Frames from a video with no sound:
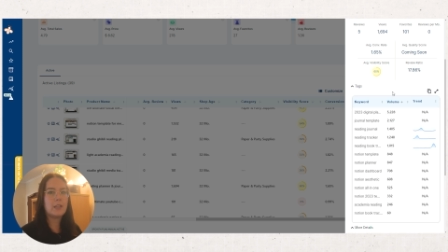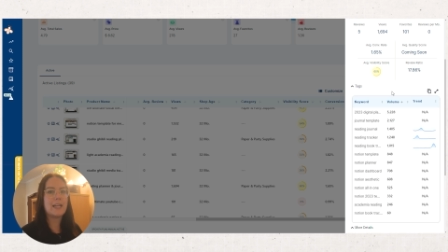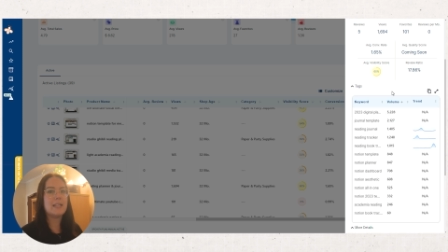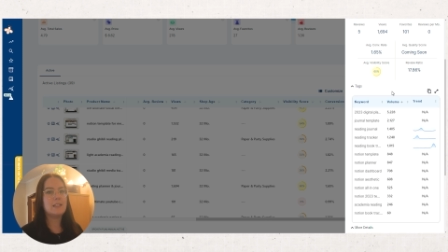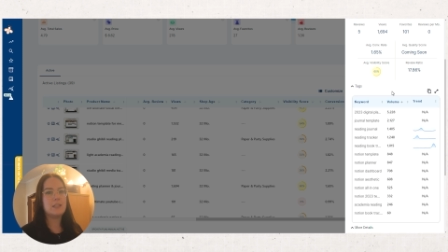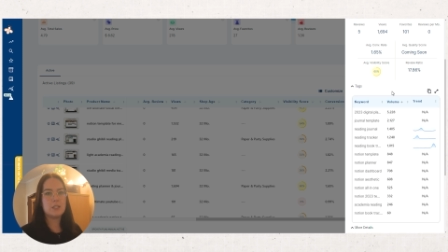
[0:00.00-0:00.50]
Like
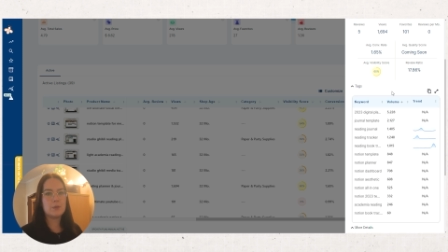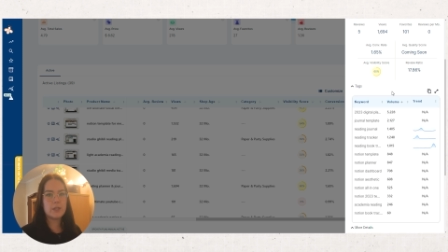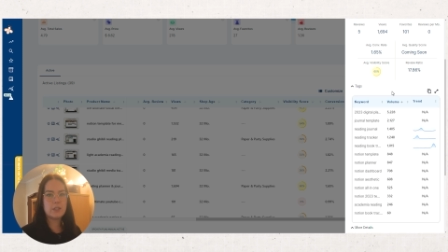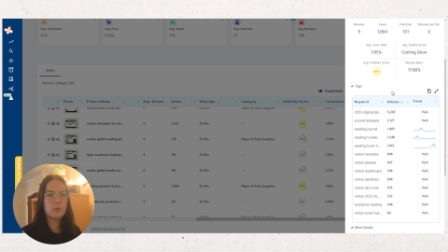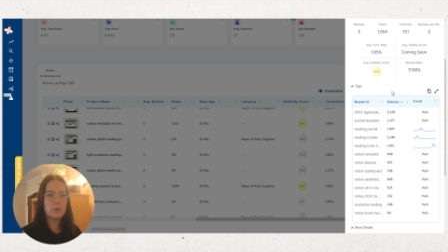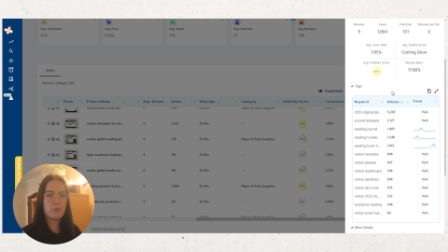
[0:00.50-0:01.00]
I said, this
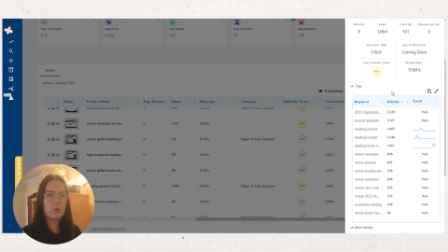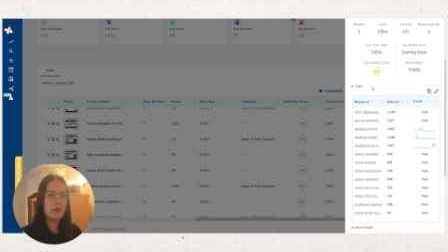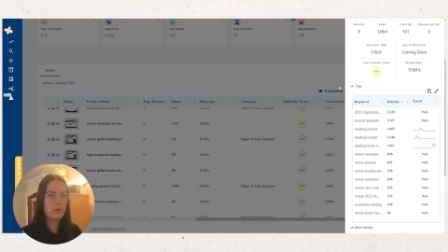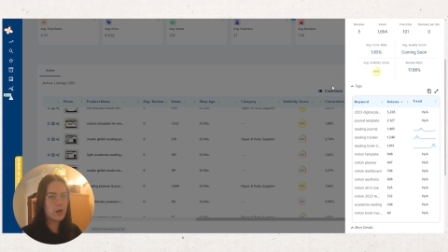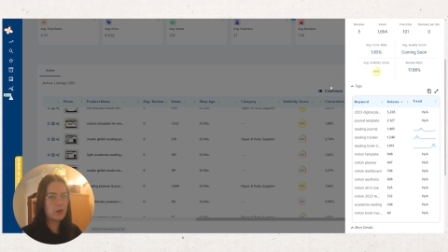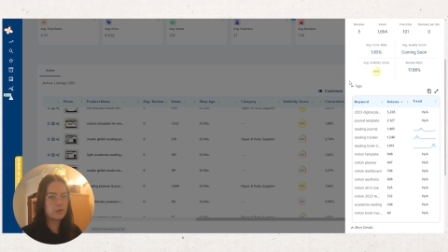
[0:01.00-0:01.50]
one's doing
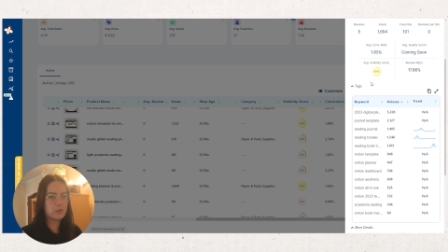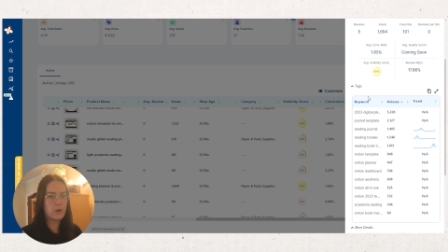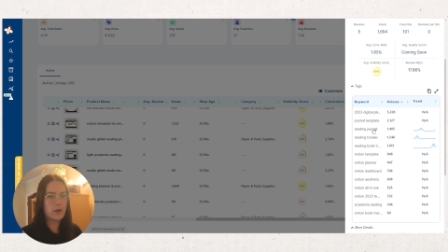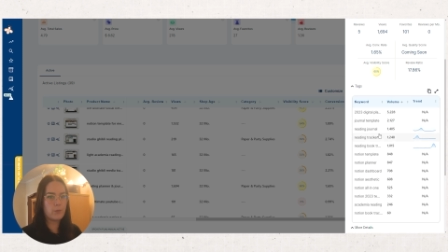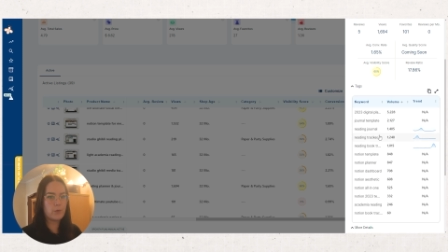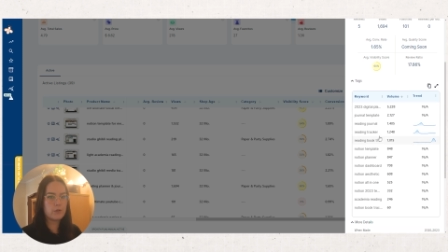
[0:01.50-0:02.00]
pretty well, so
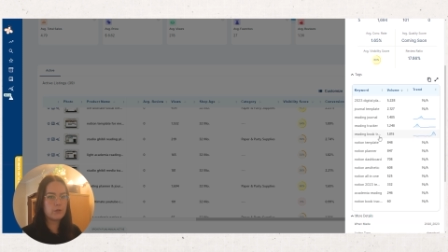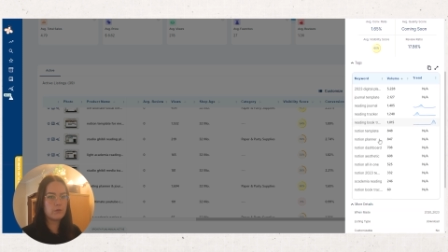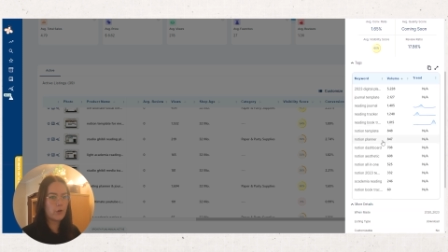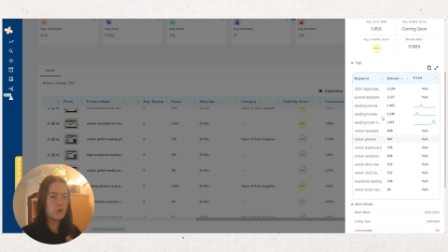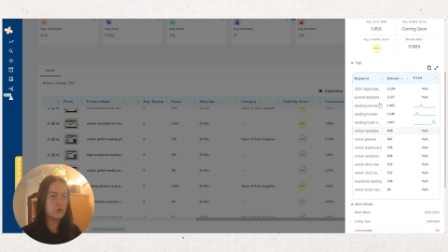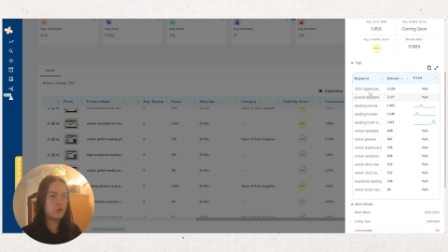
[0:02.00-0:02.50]
I wouldn't
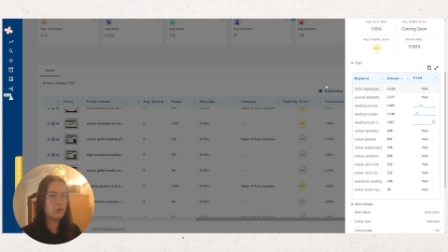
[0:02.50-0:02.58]
focus